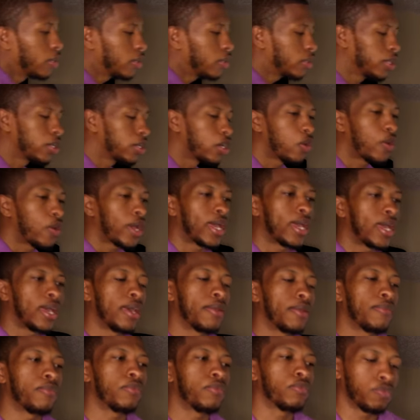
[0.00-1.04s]
You know,
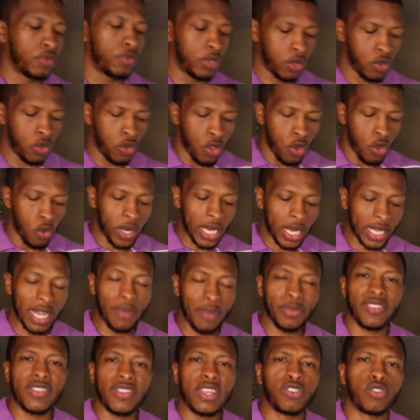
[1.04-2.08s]
and when it
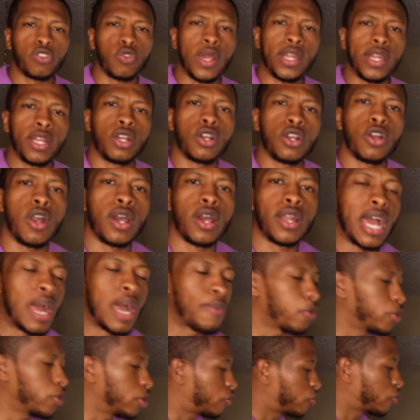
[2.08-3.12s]
comes to this credit card, I'm
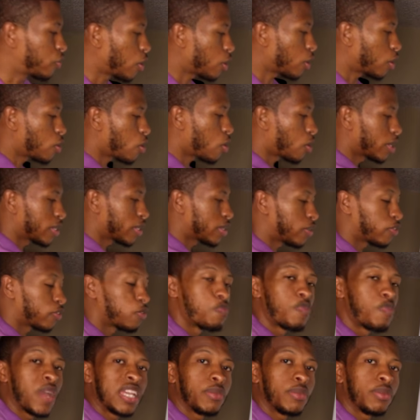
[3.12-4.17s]
going to start calling this
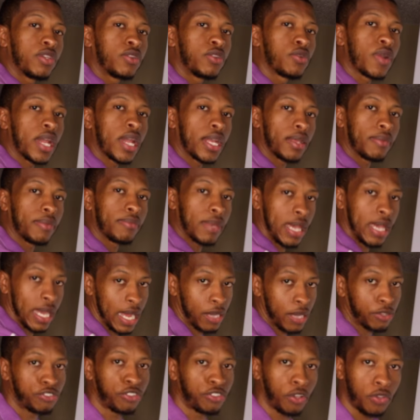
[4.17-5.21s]
baby credit, and
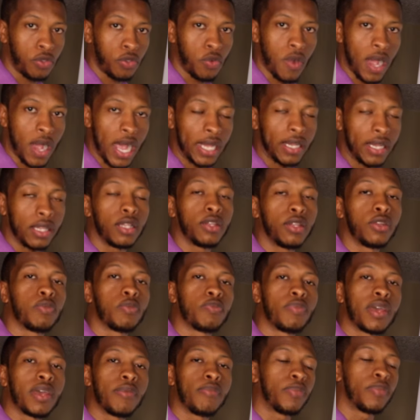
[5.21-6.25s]
I'll show you why in a little bit.